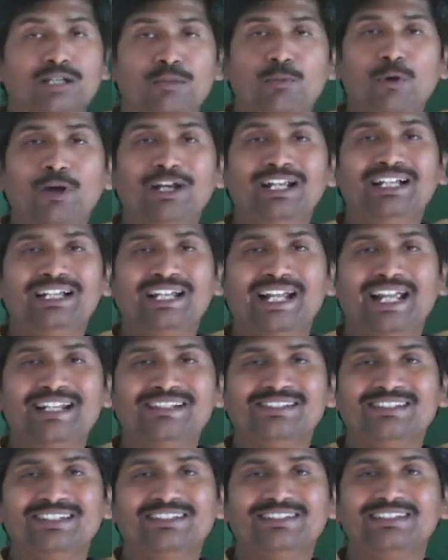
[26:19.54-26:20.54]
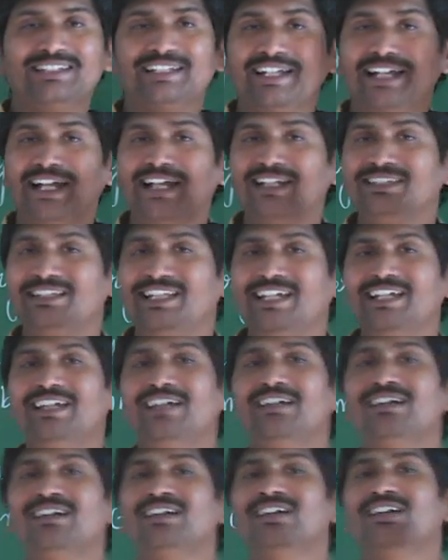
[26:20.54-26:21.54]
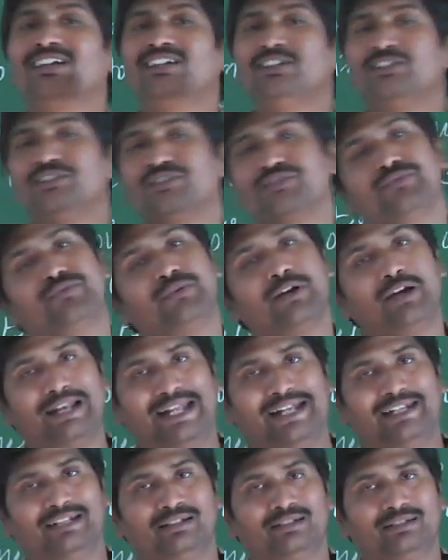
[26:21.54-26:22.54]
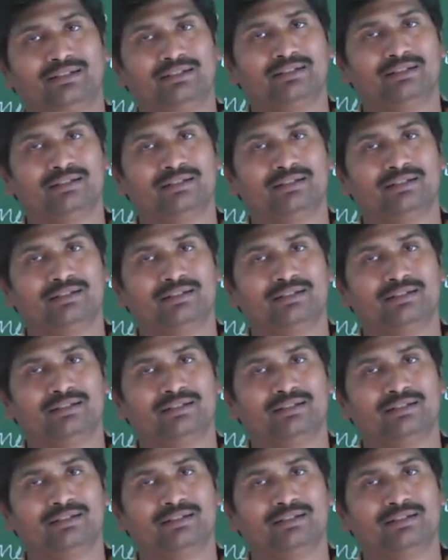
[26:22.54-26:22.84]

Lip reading: the pollen grains is get the swelling.